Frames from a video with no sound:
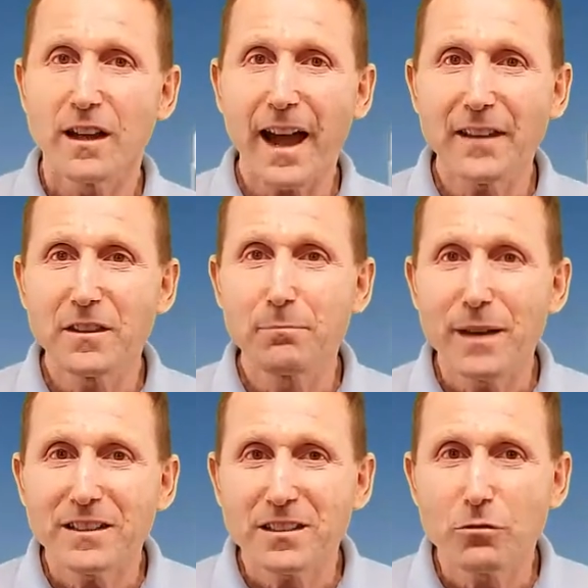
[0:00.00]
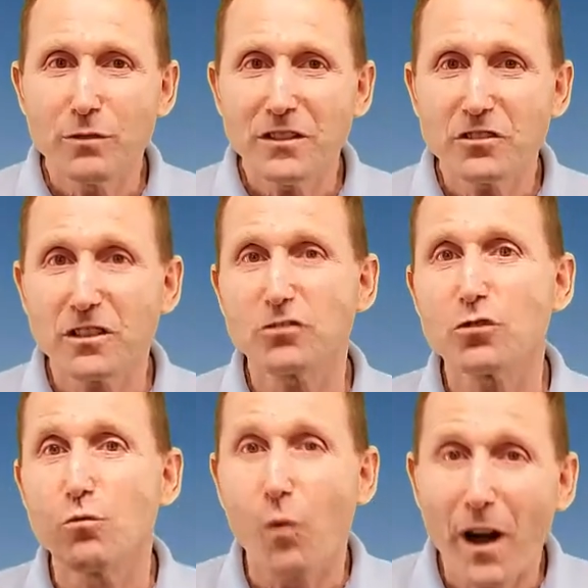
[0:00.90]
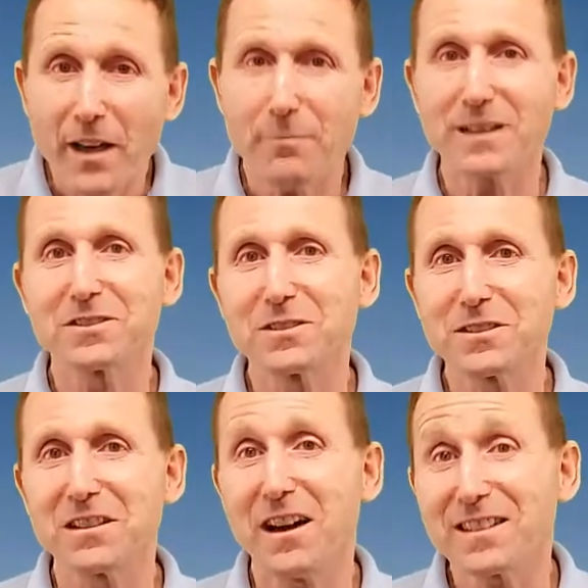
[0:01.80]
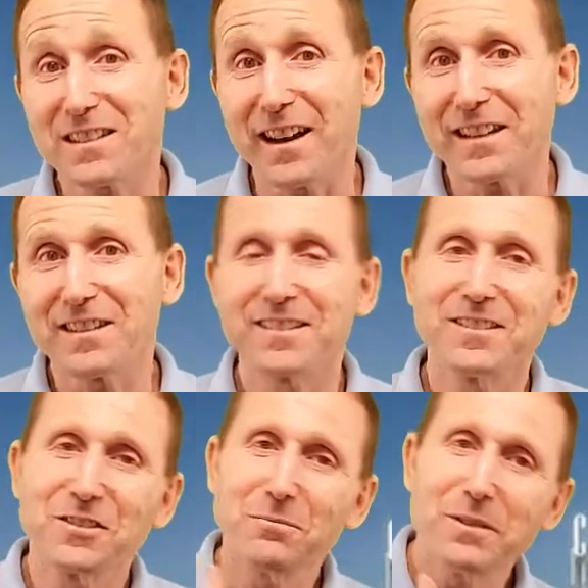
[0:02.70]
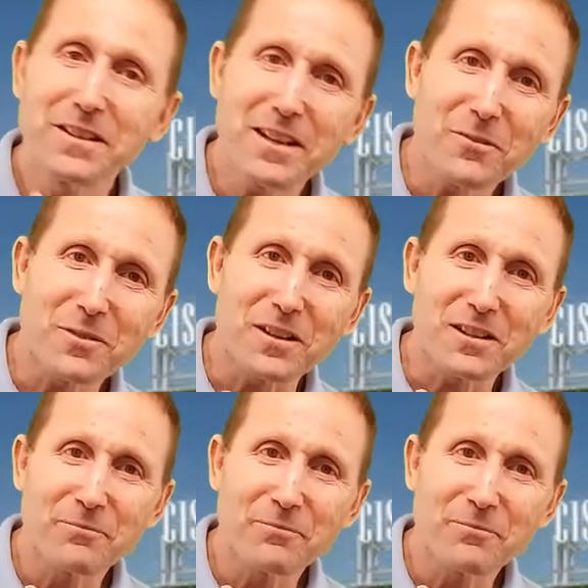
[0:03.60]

and the basic reason as to why muscles are tight to begin with.